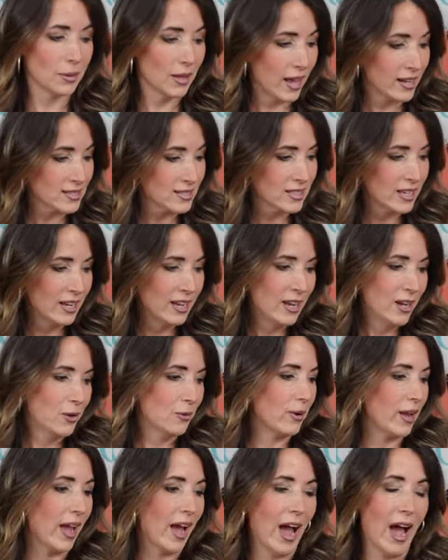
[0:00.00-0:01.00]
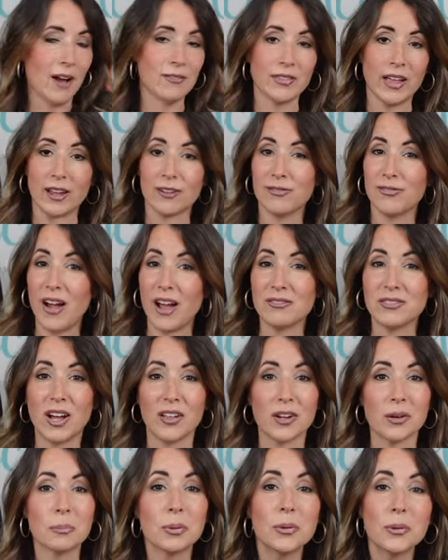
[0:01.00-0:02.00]
Plus, we have like
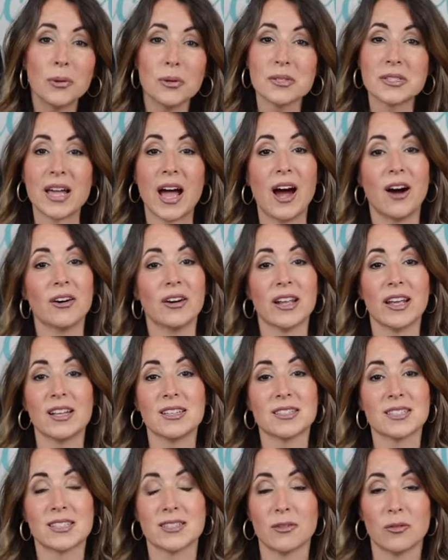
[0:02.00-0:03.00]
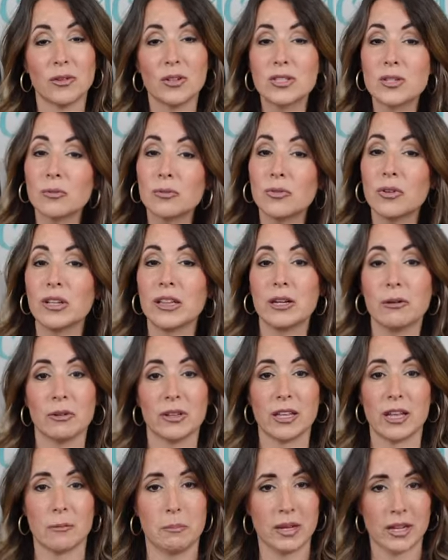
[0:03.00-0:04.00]
$5 pools out. It's, it's really,
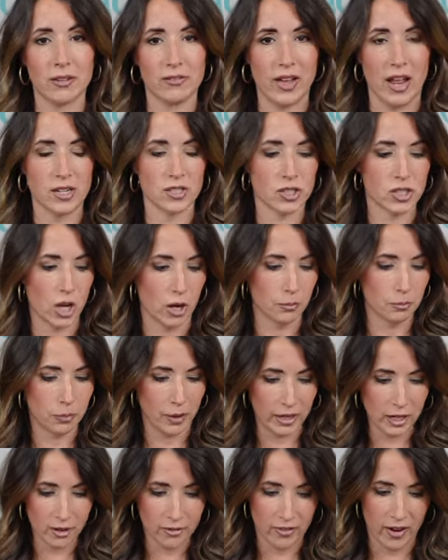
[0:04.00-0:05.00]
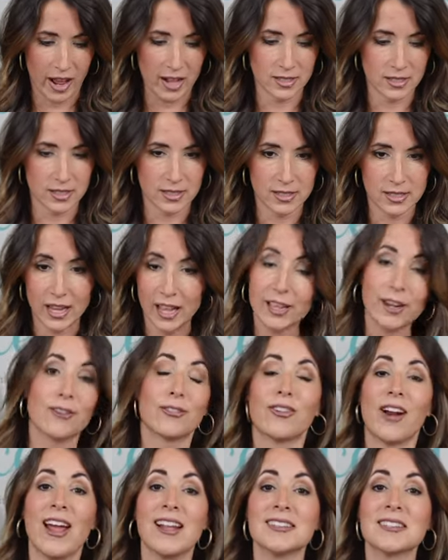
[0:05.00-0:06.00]
really a big event. So bring your friends, tell your
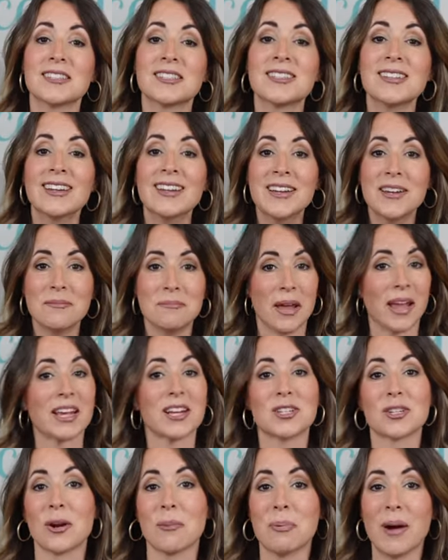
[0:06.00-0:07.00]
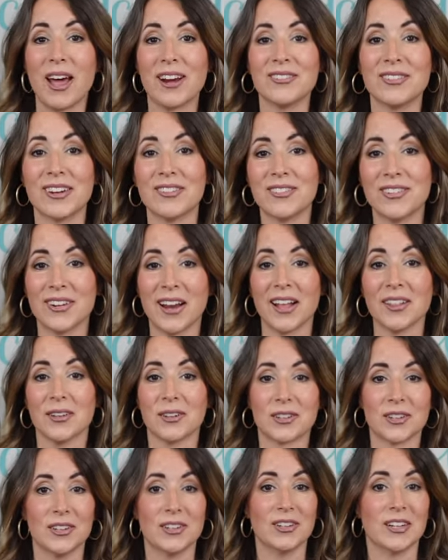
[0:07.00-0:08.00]
friends, make a trip out of it if you're not
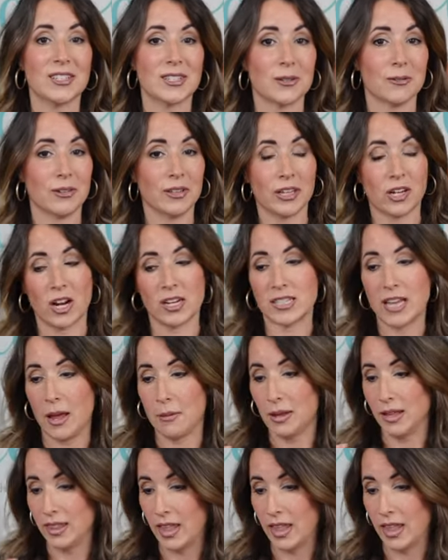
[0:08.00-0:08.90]
local. It's a really great time.